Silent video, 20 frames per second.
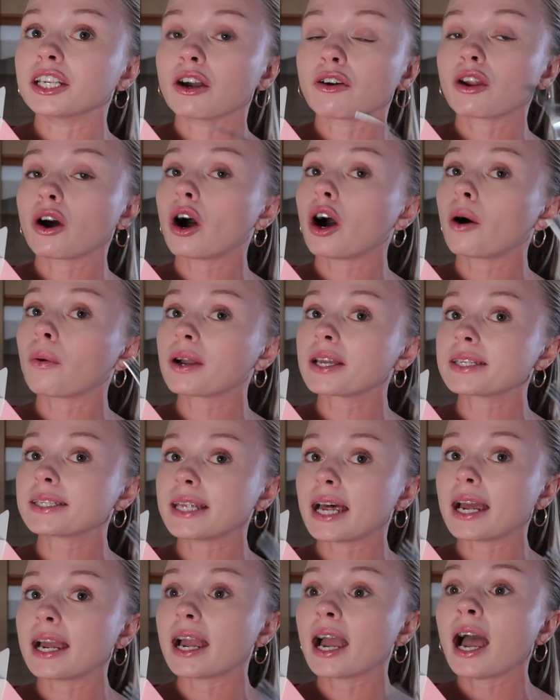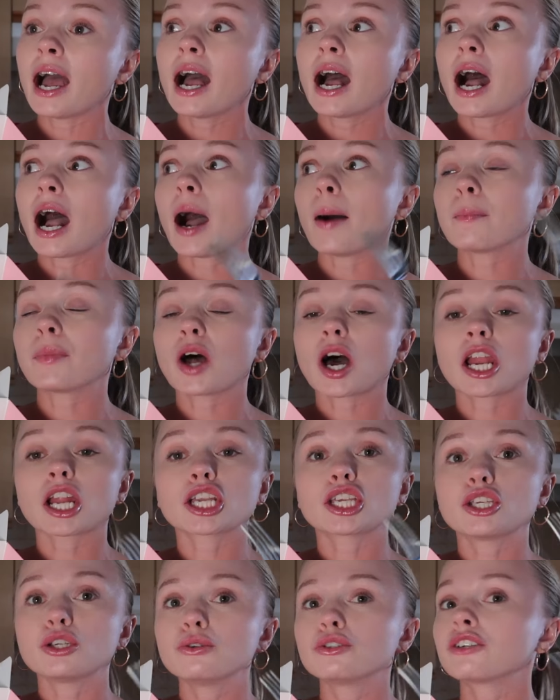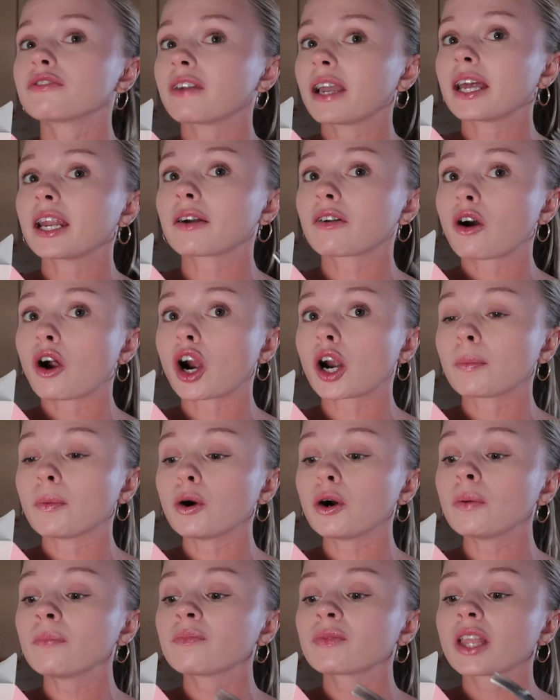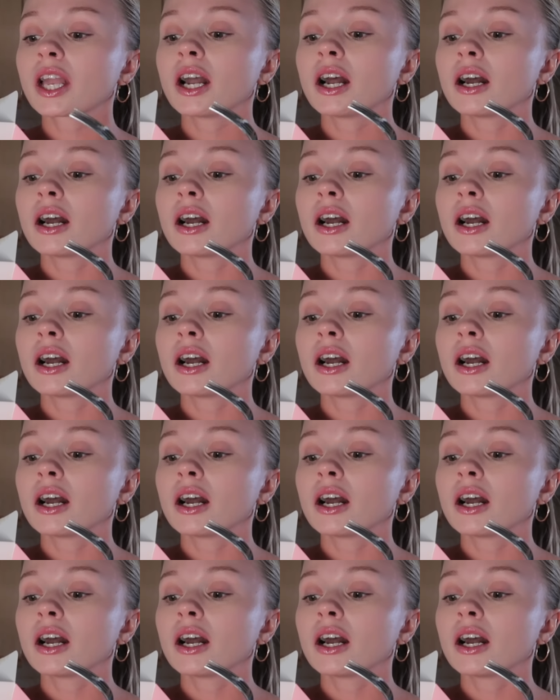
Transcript: Y'all know I always say I'm not a huge fan of caramel,